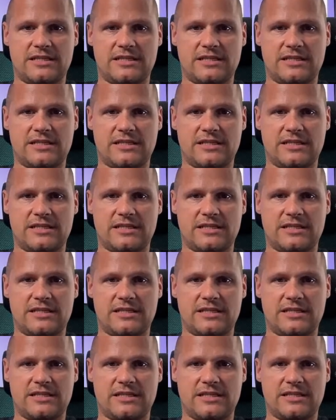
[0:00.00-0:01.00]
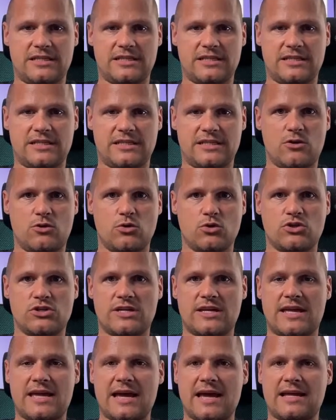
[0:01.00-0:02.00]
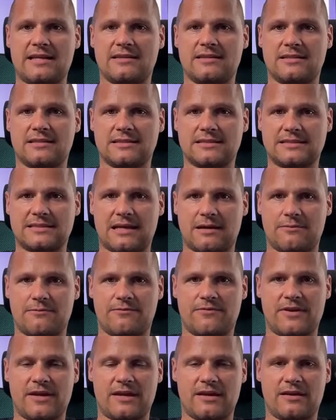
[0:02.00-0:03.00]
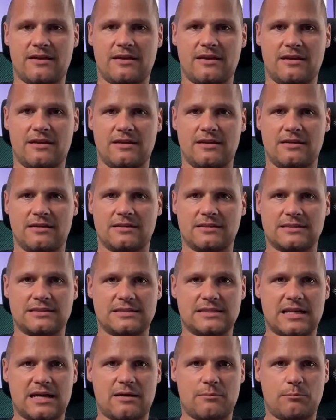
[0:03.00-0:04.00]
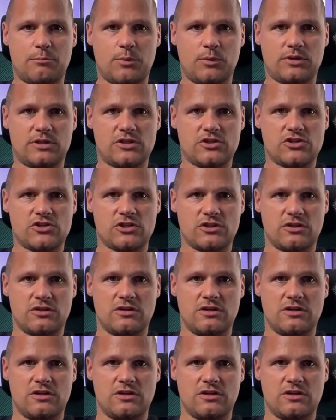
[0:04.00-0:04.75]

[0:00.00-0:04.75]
up move, we could get something, some potential